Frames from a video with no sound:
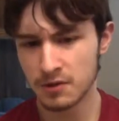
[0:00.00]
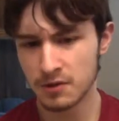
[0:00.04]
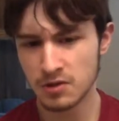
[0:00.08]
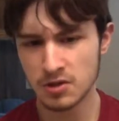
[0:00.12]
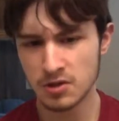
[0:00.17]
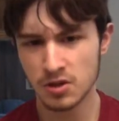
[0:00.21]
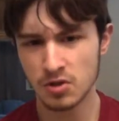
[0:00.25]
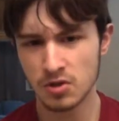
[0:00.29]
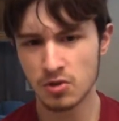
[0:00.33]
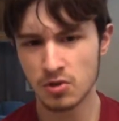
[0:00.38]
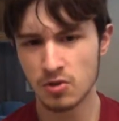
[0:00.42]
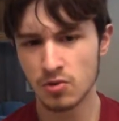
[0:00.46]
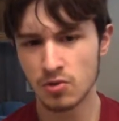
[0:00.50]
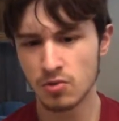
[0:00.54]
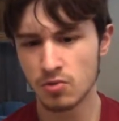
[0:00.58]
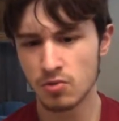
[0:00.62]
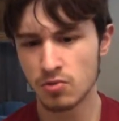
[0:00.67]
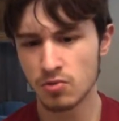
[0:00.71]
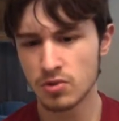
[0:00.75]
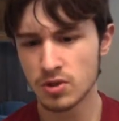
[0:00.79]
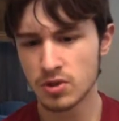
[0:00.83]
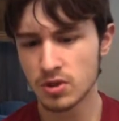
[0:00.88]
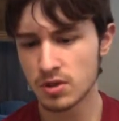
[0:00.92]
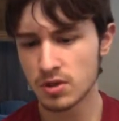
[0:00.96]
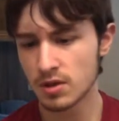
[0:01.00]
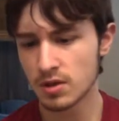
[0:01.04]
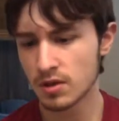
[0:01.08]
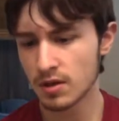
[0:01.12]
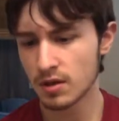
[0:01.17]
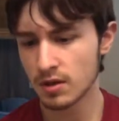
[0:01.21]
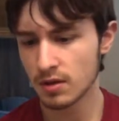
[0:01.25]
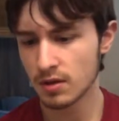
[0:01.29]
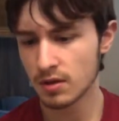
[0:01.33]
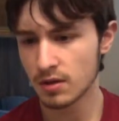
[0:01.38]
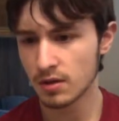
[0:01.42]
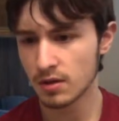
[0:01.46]
Nintendo's
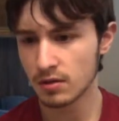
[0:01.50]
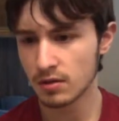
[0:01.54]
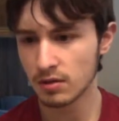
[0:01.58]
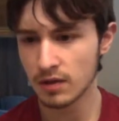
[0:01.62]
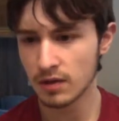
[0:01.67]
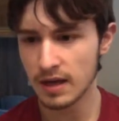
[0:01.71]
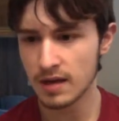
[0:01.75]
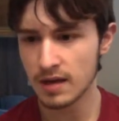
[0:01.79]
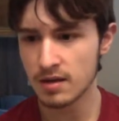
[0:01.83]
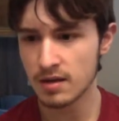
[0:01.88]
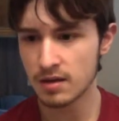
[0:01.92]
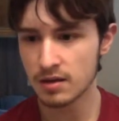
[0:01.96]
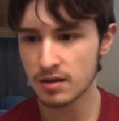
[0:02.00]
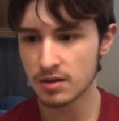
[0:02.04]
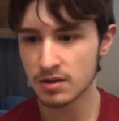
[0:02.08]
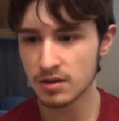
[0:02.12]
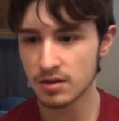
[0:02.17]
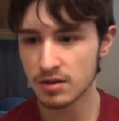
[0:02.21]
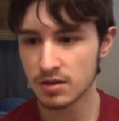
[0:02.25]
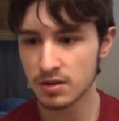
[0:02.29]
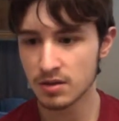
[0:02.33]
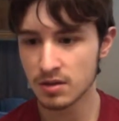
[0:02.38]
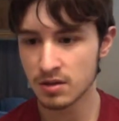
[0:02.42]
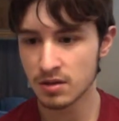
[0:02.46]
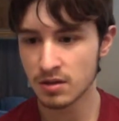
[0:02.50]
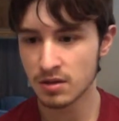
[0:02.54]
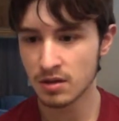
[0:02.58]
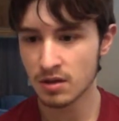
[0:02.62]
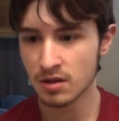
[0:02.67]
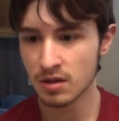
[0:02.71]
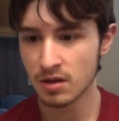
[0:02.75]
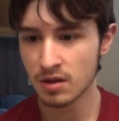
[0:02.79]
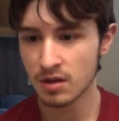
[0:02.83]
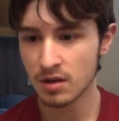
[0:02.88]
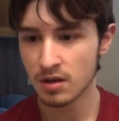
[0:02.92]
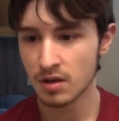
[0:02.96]
latest,
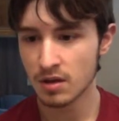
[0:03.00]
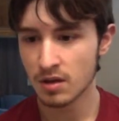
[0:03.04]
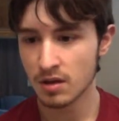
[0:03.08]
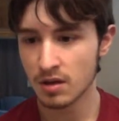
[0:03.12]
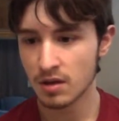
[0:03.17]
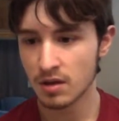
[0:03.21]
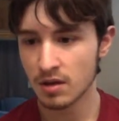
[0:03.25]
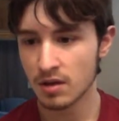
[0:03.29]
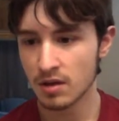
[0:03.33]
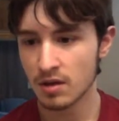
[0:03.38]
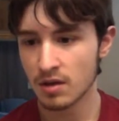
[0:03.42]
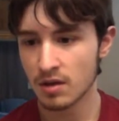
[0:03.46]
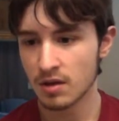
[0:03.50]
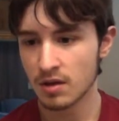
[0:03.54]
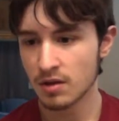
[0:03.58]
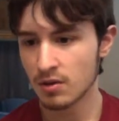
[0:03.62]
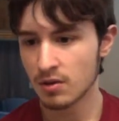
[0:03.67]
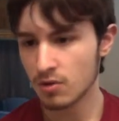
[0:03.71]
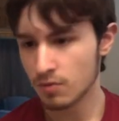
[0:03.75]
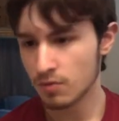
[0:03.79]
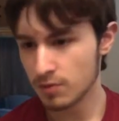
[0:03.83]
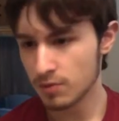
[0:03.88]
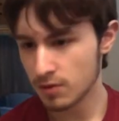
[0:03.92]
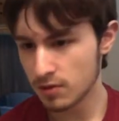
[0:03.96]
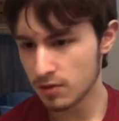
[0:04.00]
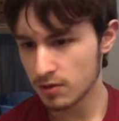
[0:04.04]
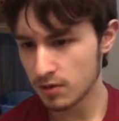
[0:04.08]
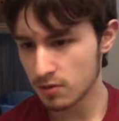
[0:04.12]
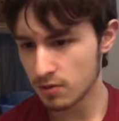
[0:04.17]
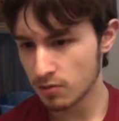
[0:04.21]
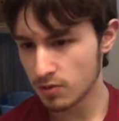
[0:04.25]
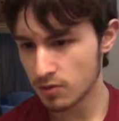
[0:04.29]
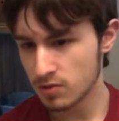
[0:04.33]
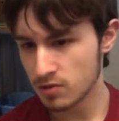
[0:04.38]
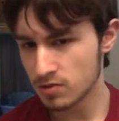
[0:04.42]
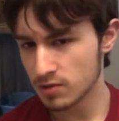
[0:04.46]
it'll be
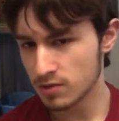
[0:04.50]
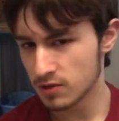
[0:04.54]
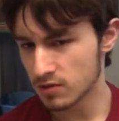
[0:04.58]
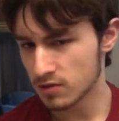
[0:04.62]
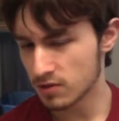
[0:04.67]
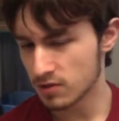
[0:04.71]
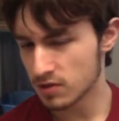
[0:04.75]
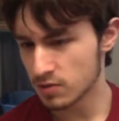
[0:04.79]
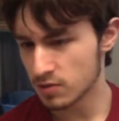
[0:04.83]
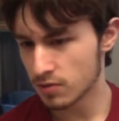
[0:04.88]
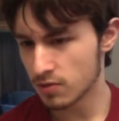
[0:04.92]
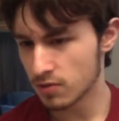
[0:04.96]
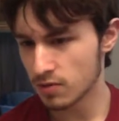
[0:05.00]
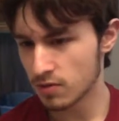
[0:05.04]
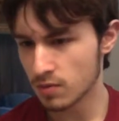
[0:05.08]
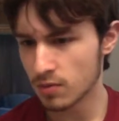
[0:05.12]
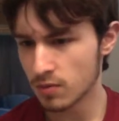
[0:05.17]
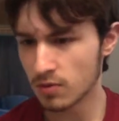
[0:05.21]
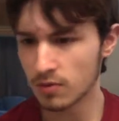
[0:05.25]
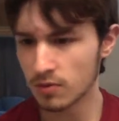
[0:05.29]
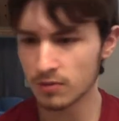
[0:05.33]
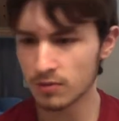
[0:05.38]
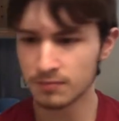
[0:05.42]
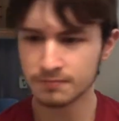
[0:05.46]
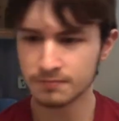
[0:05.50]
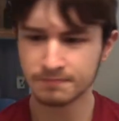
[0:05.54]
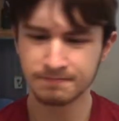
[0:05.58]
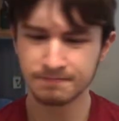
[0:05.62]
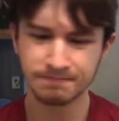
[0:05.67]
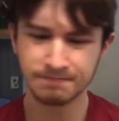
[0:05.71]
like Luigi's Mansion that's portable.